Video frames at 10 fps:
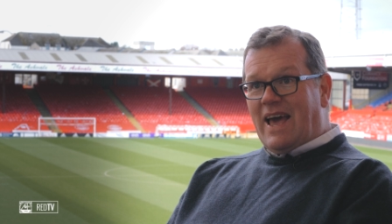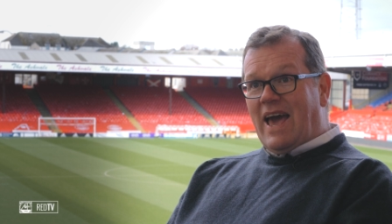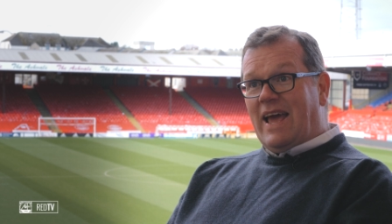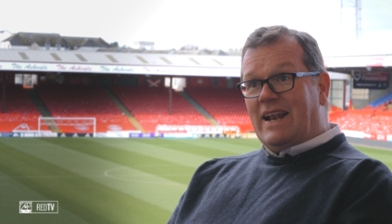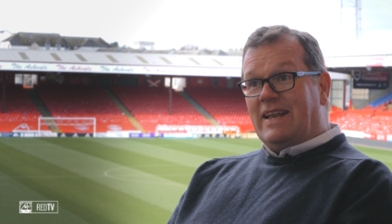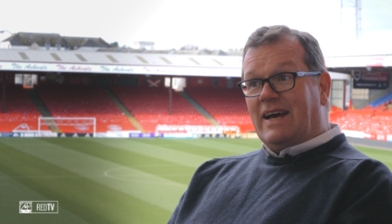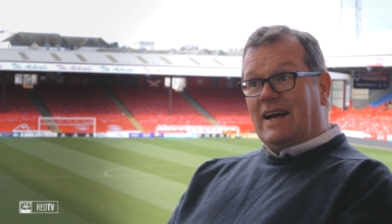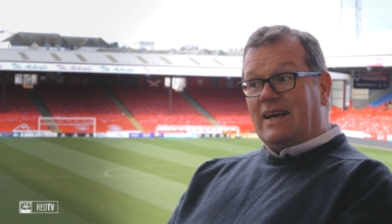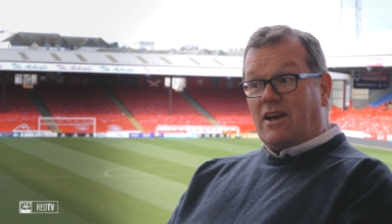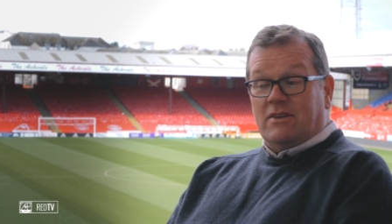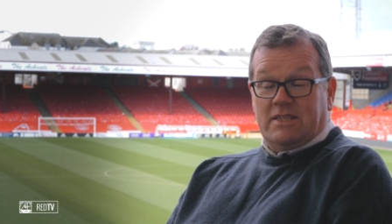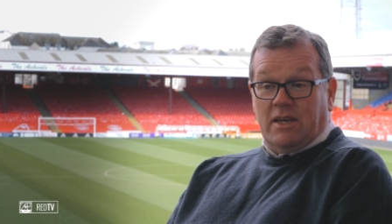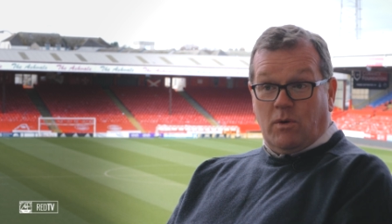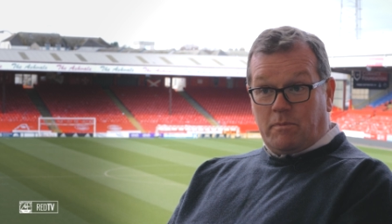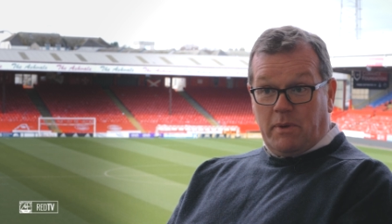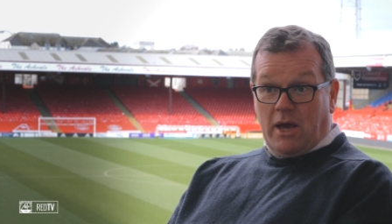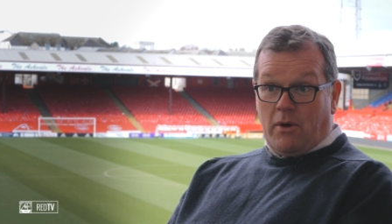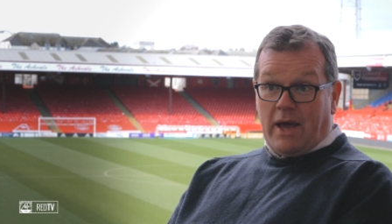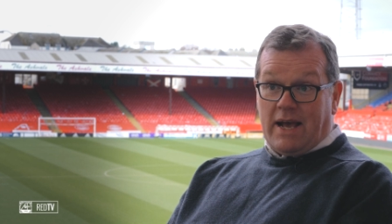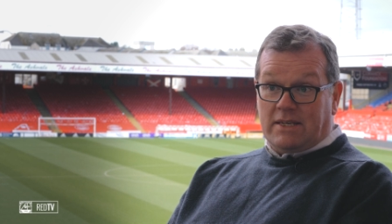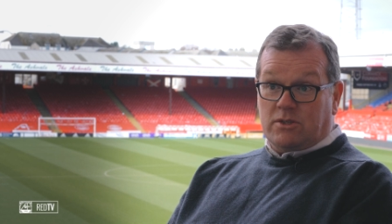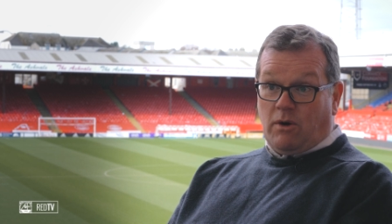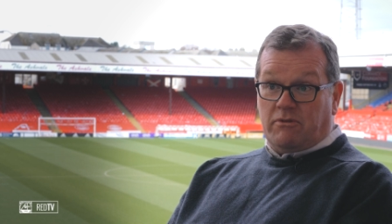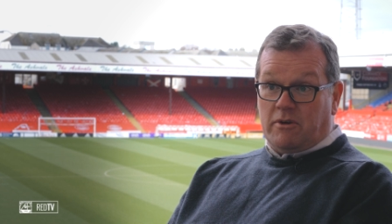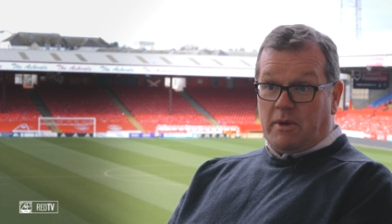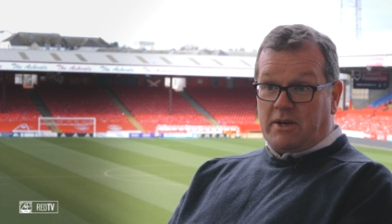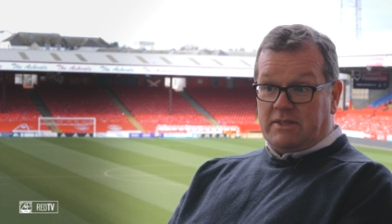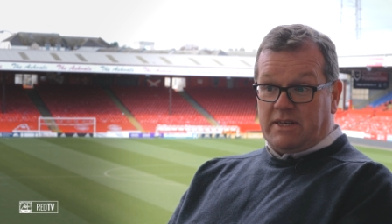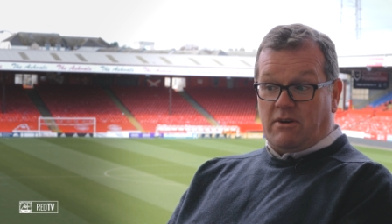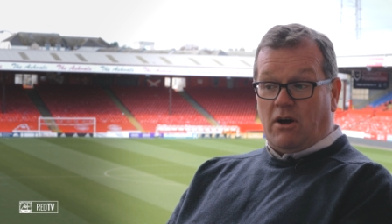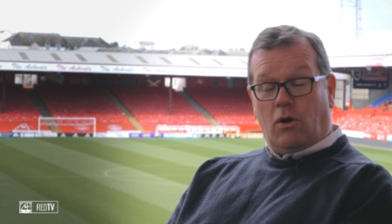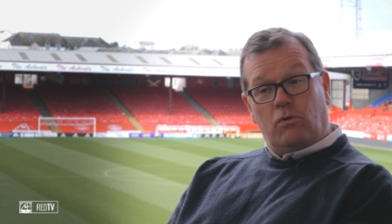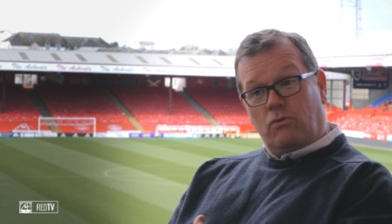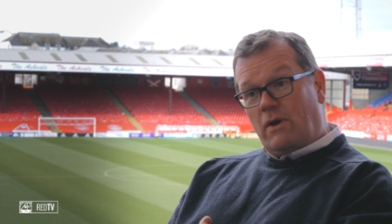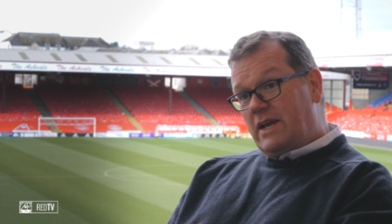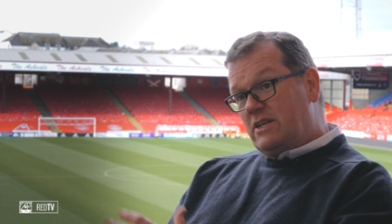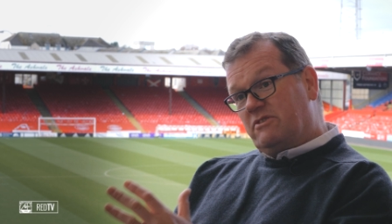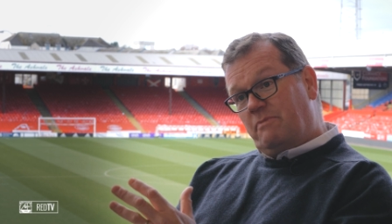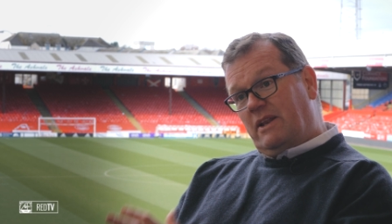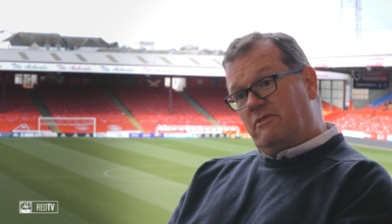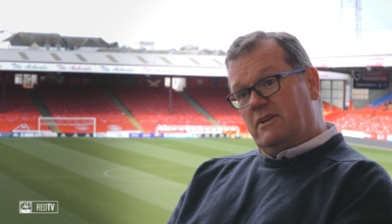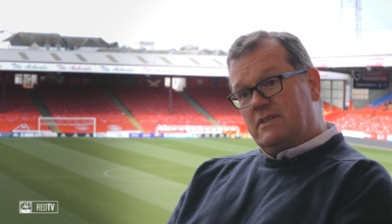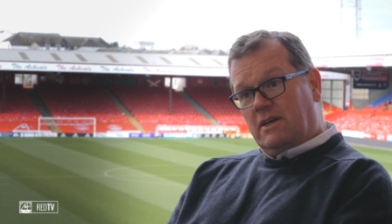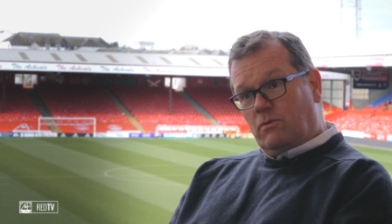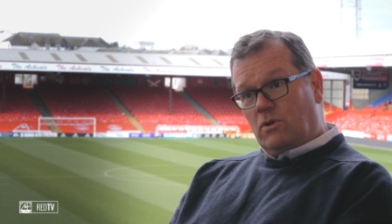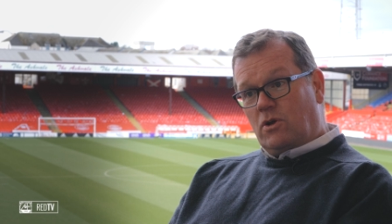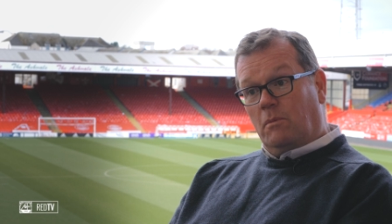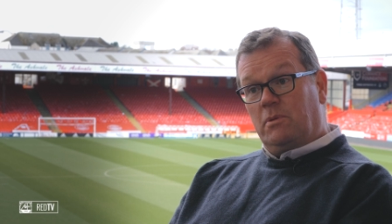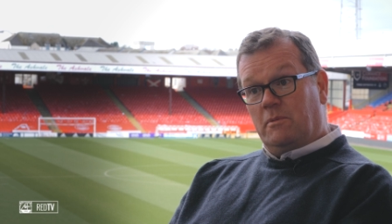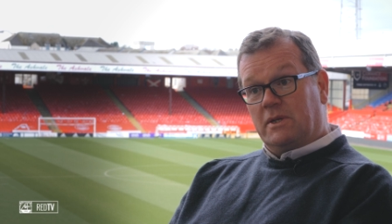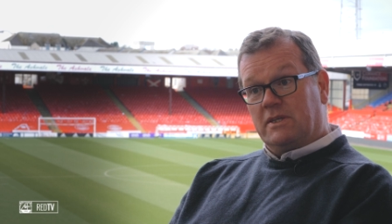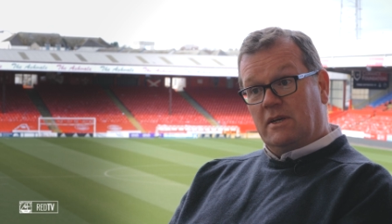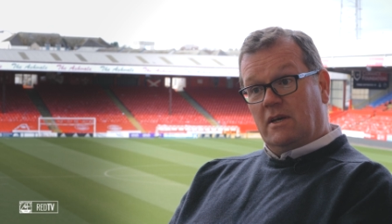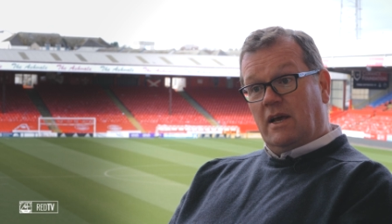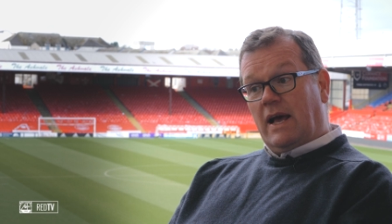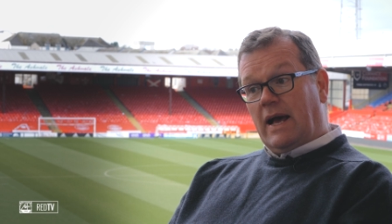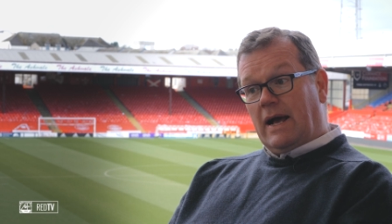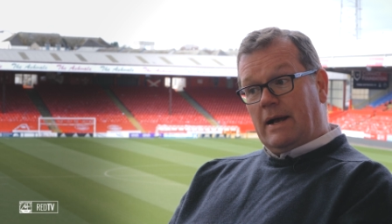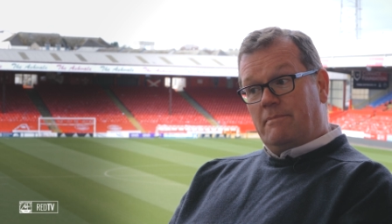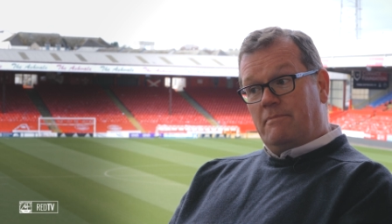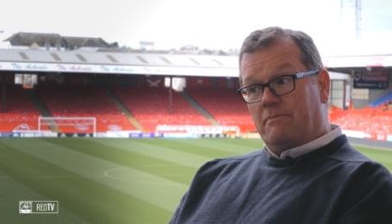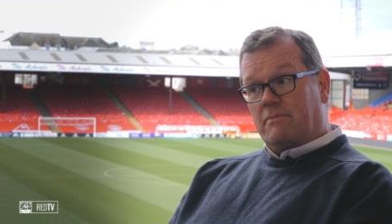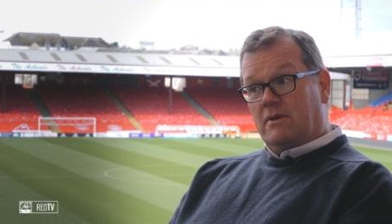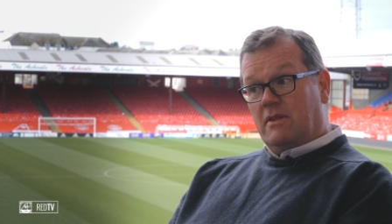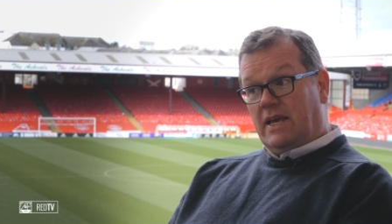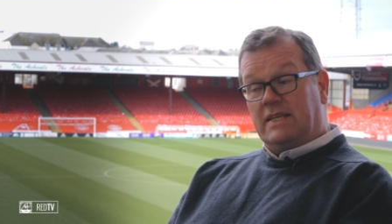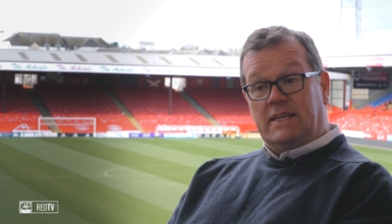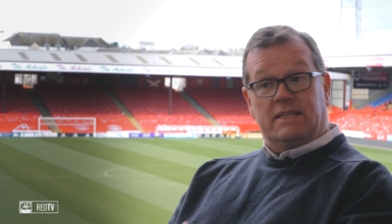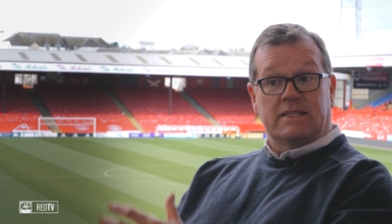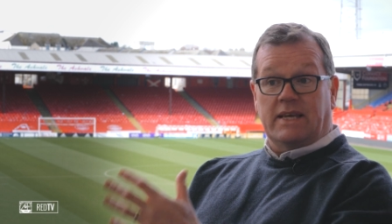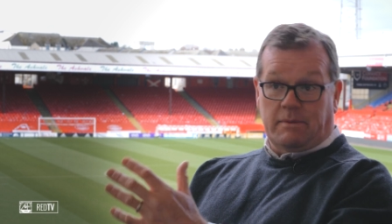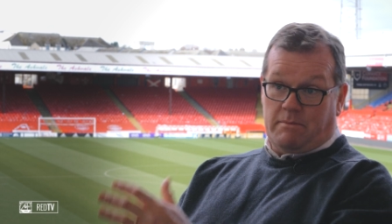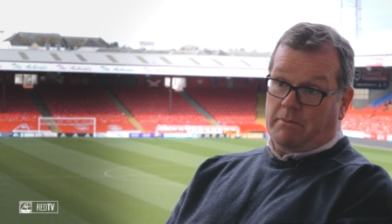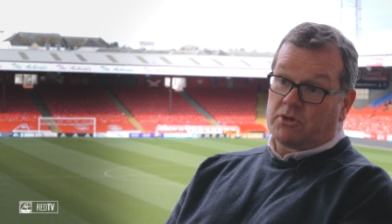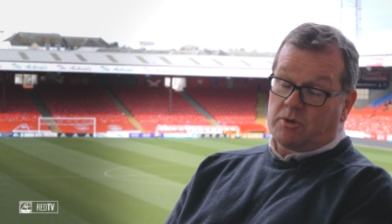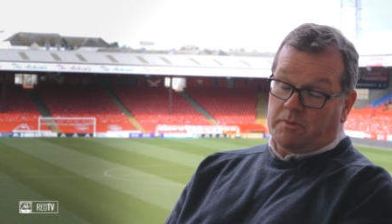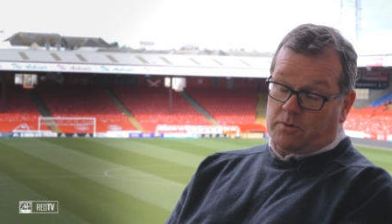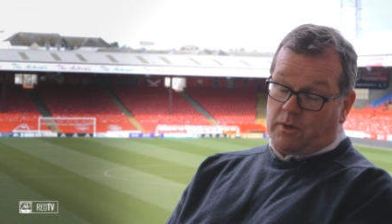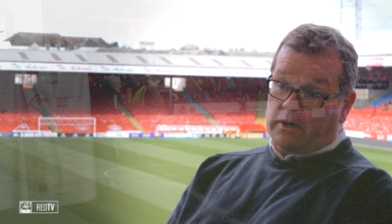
and uh, go and see what BOA has to offer because there are a whole range of benefits that will complement um, their season ticket membership as